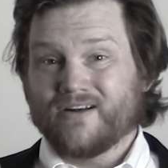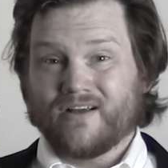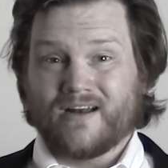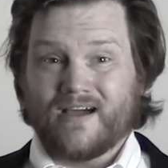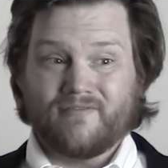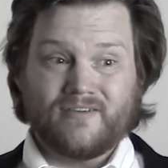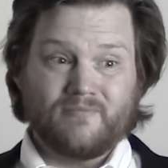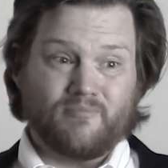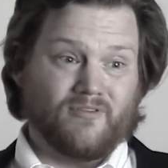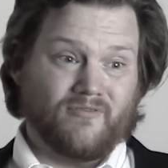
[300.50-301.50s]
under
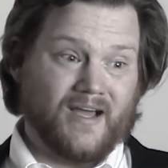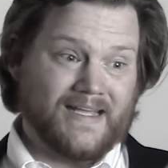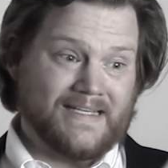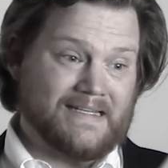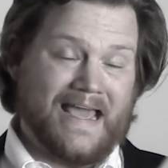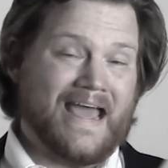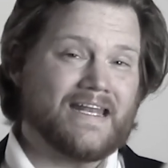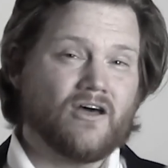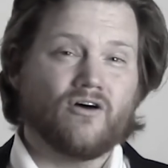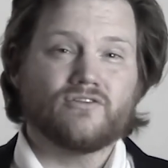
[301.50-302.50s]
Gaddafi provided
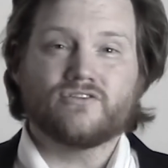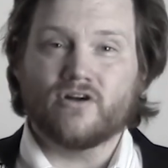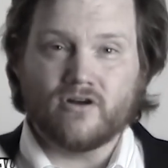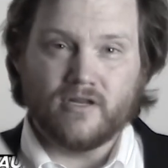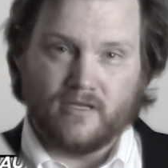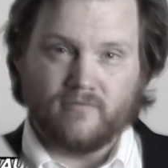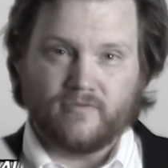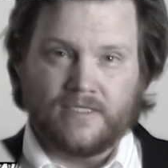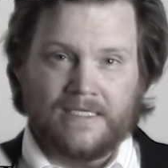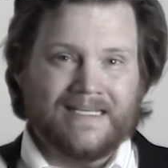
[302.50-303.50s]
an
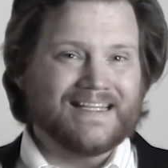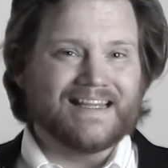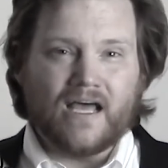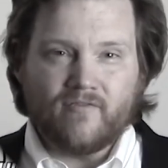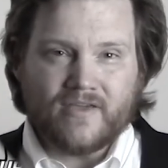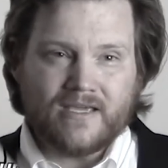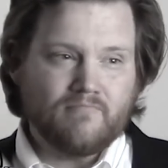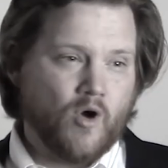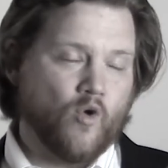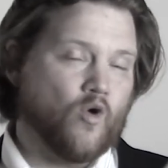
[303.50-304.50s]
alternative. Love
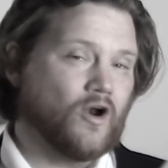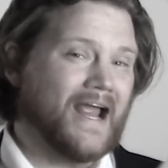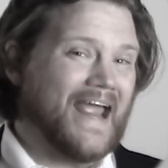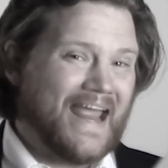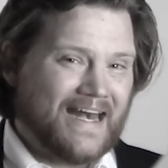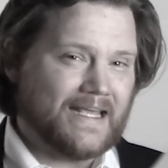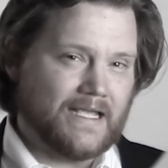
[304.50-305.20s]
him or hate